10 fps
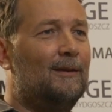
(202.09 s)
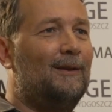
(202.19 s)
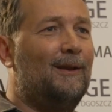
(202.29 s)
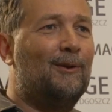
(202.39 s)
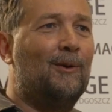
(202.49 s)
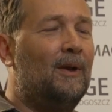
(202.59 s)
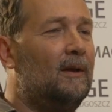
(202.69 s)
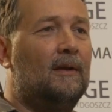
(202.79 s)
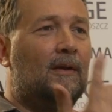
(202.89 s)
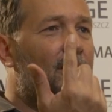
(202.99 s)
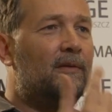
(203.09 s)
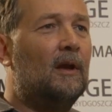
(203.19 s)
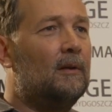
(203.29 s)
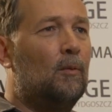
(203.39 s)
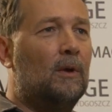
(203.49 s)
And I go, that's
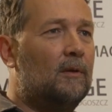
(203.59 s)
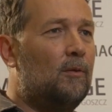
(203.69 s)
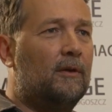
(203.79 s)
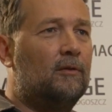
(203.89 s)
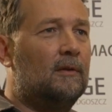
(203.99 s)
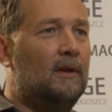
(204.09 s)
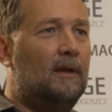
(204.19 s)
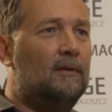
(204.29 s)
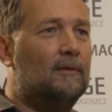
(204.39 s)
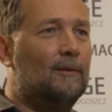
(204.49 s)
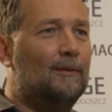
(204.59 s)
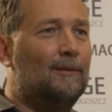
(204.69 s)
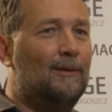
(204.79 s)
not a one question answer.